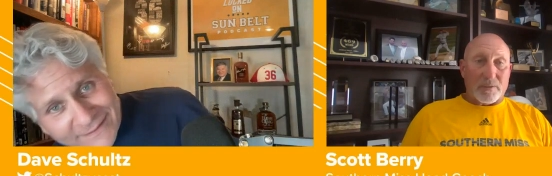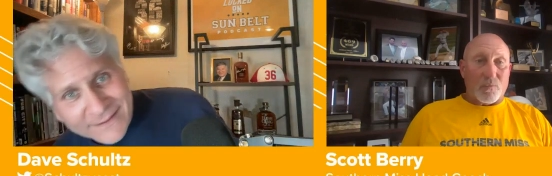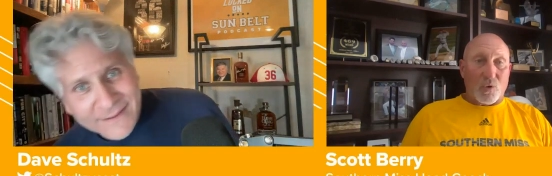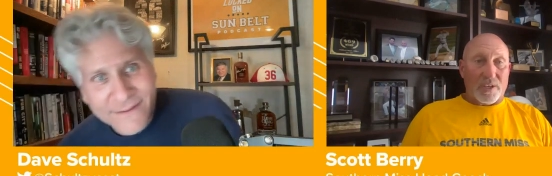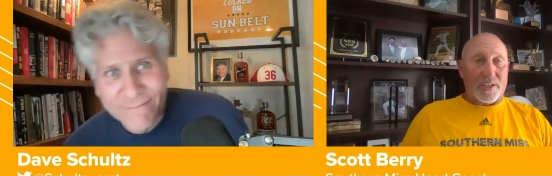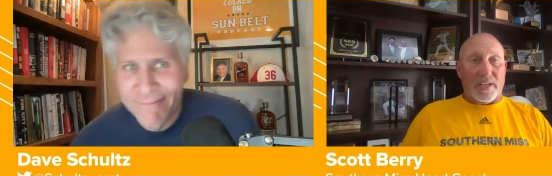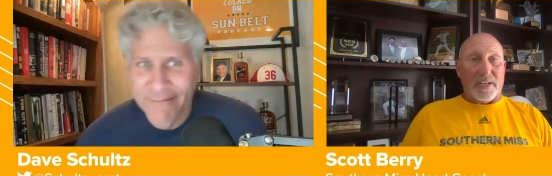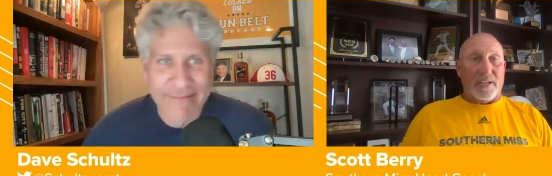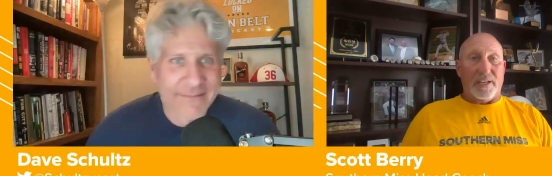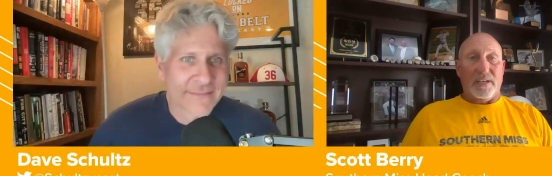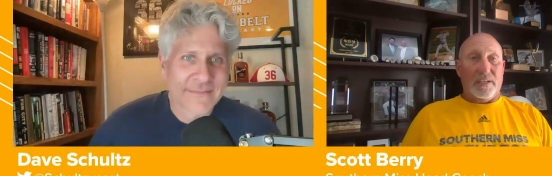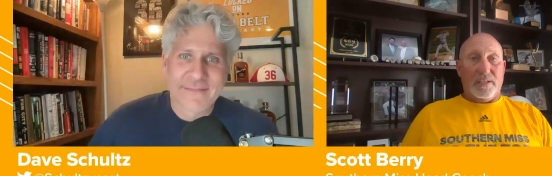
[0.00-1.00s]
Speaker 1: in one day,
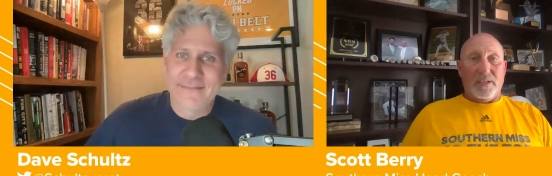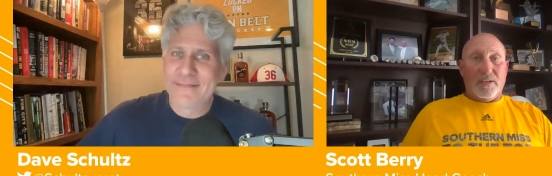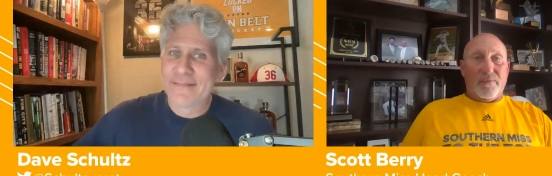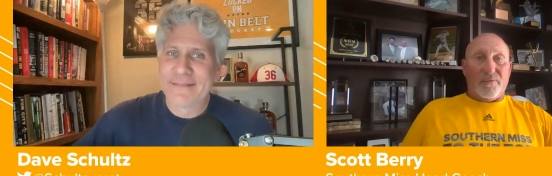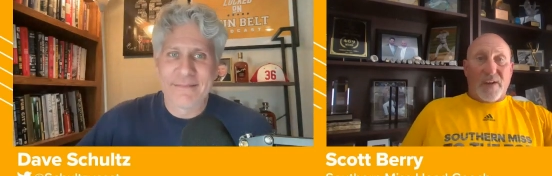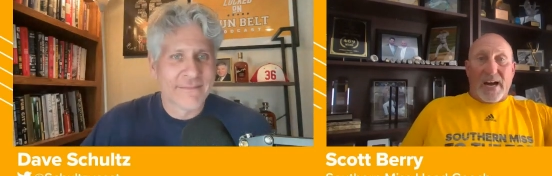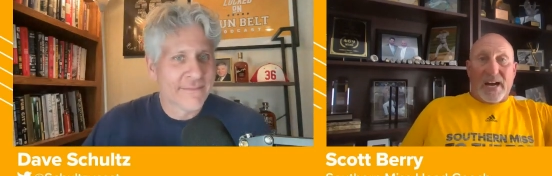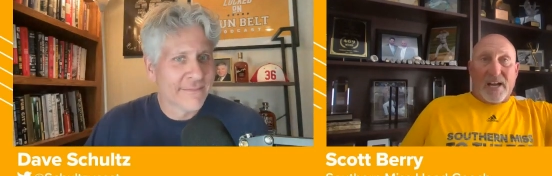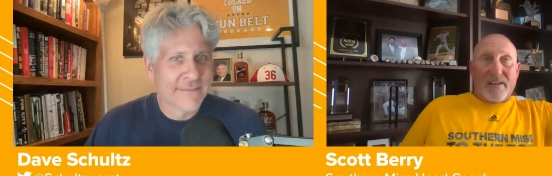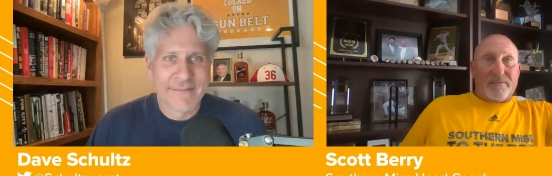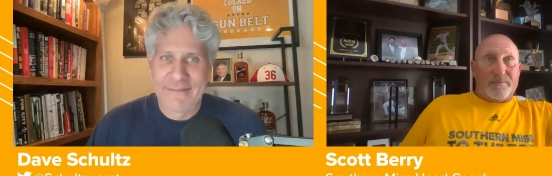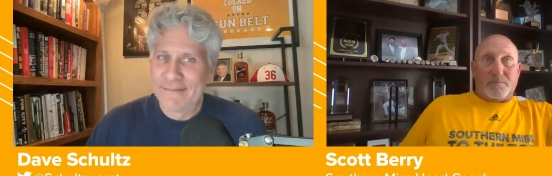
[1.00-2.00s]

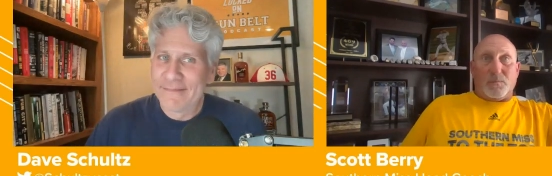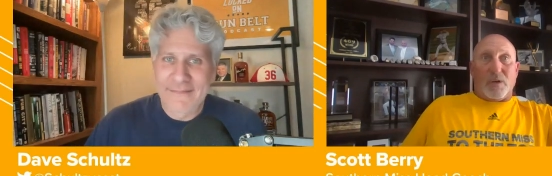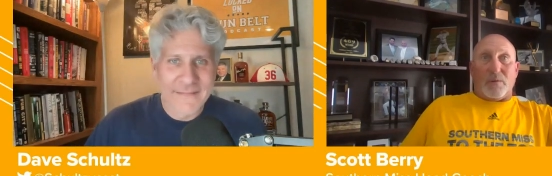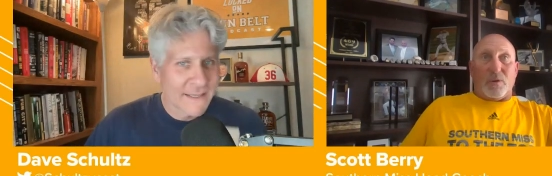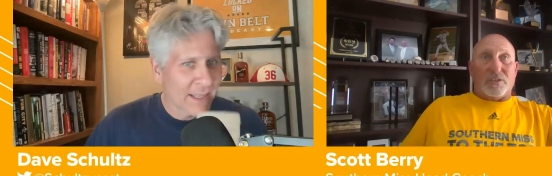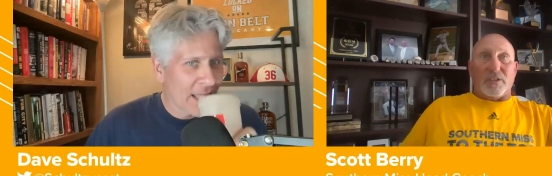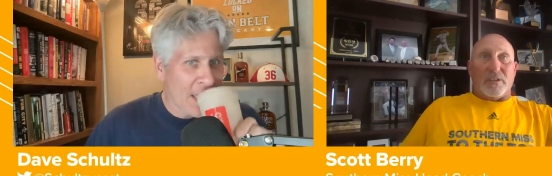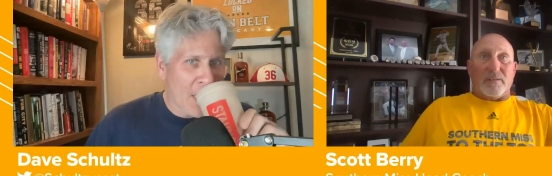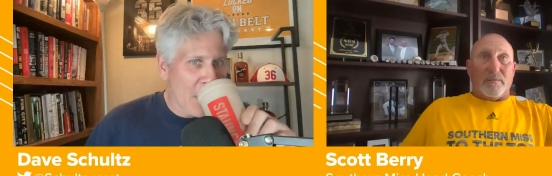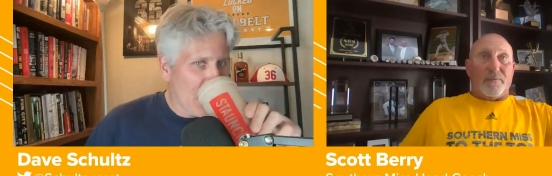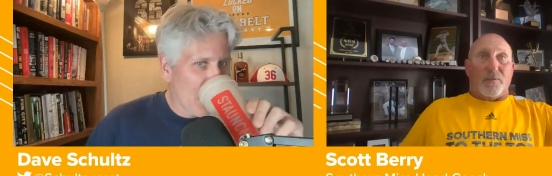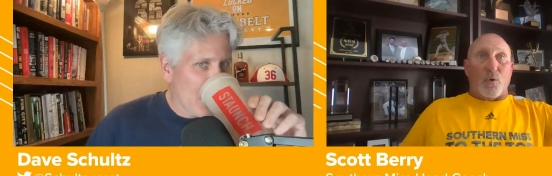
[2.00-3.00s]
five. What was it?
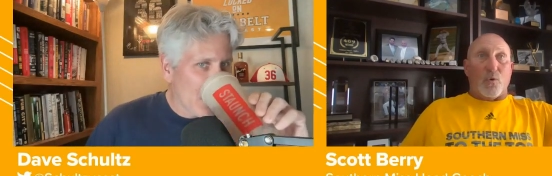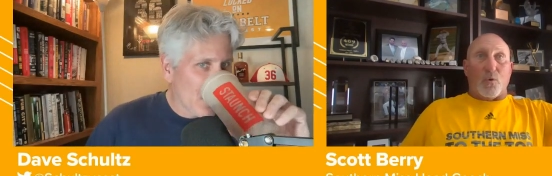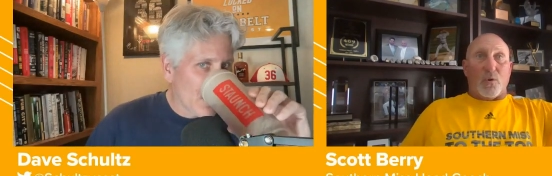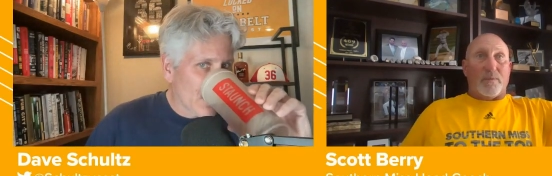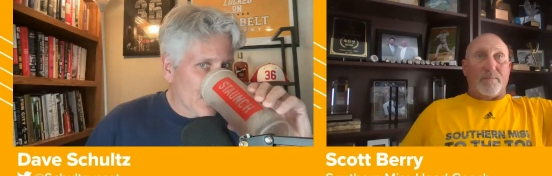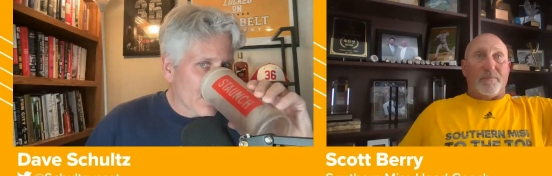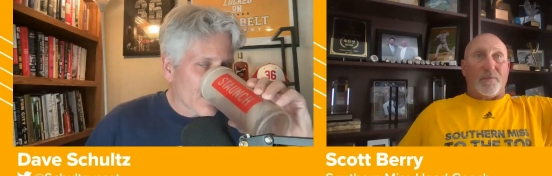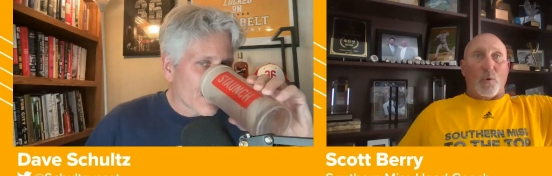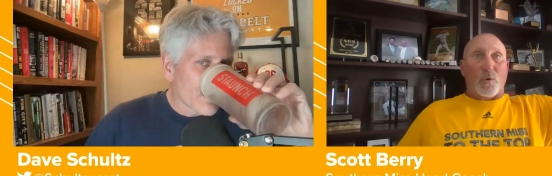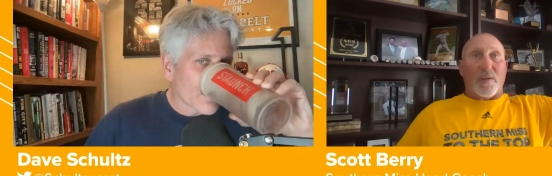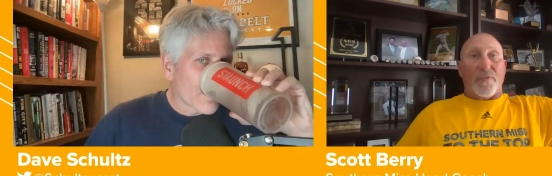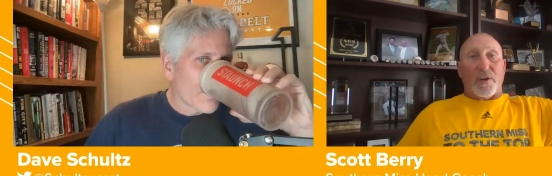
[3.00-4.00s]
four four to
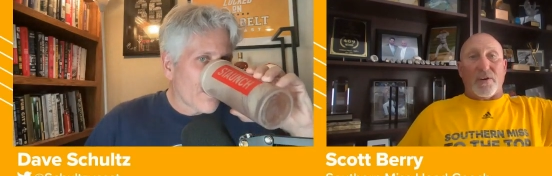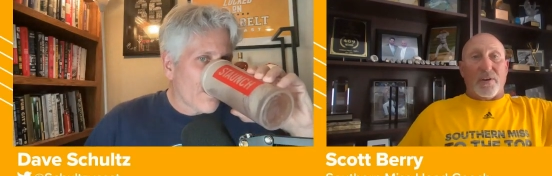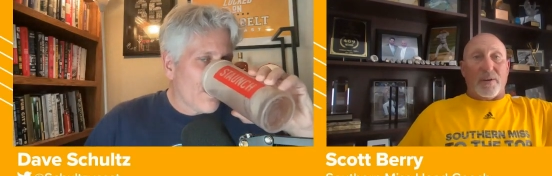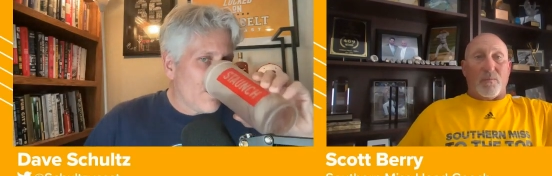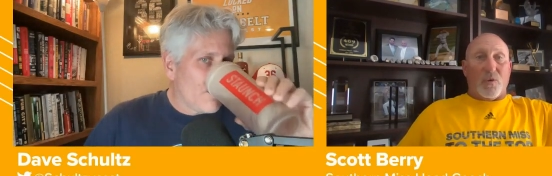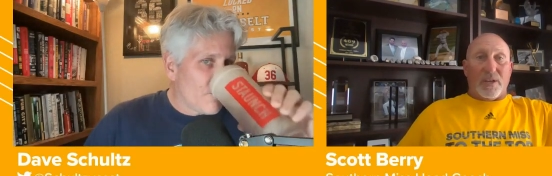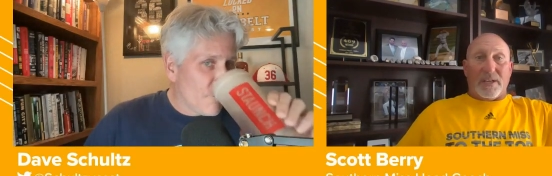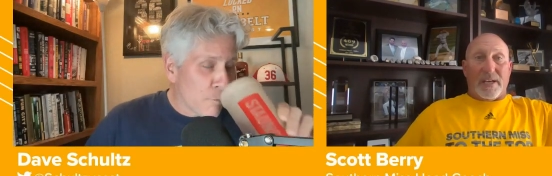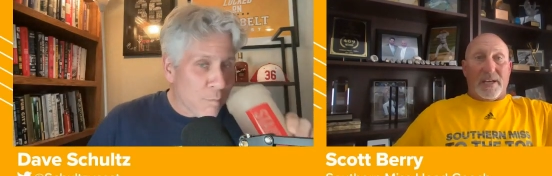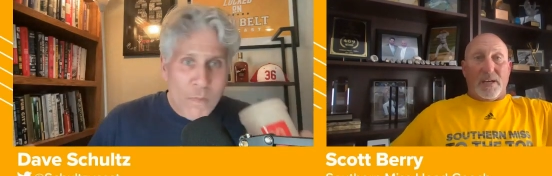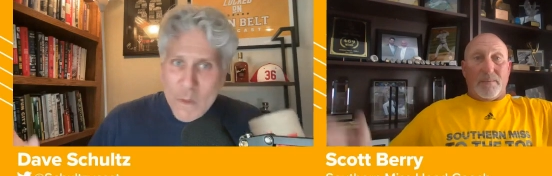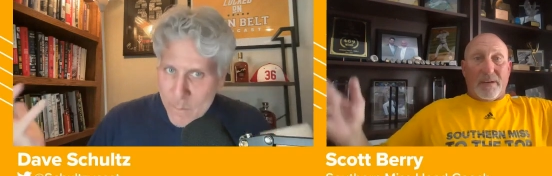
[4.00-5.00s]
third in one
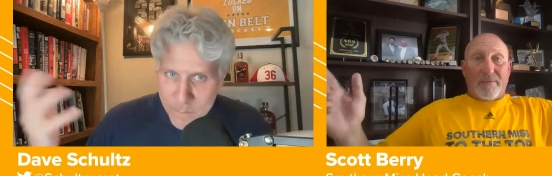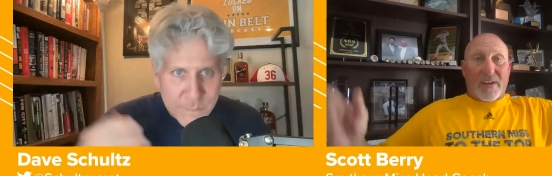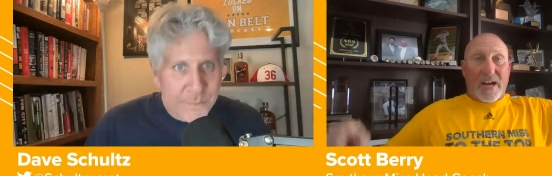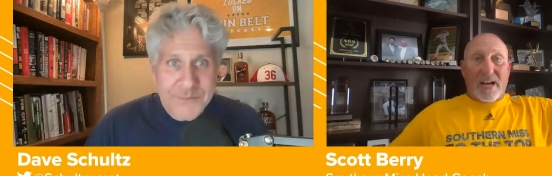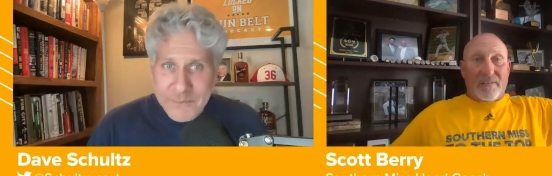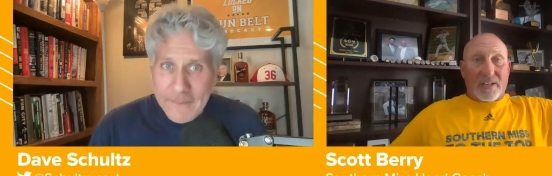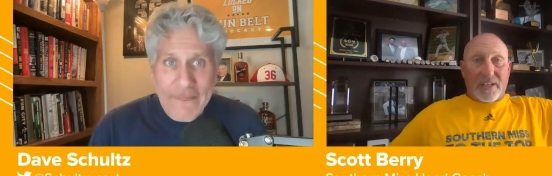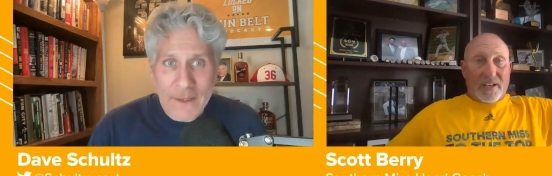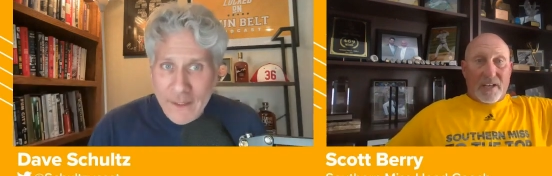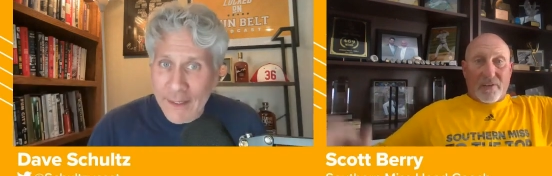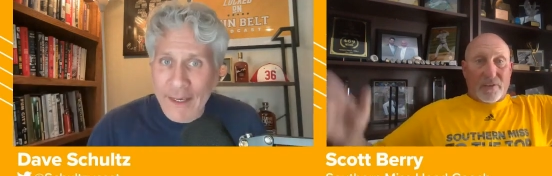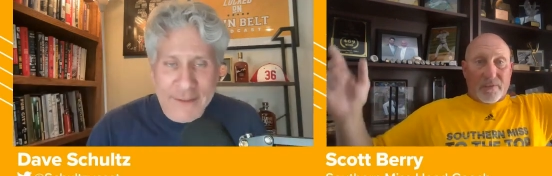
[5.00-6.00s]
game and five in
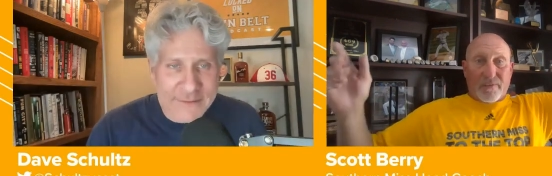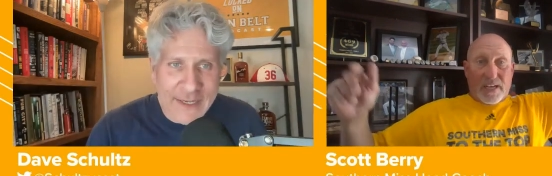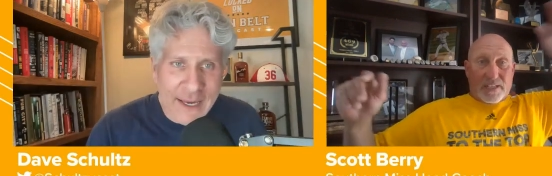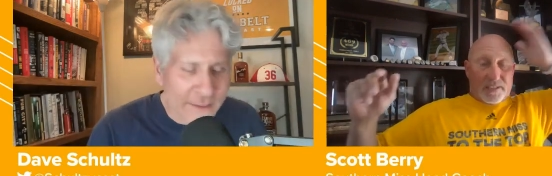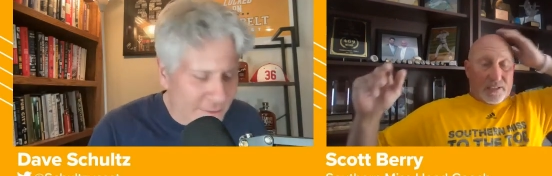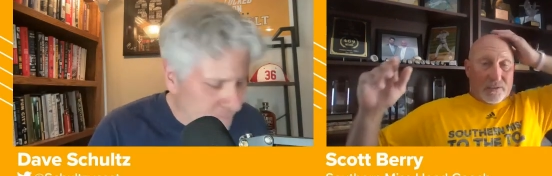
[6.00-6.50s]
another. Exactly.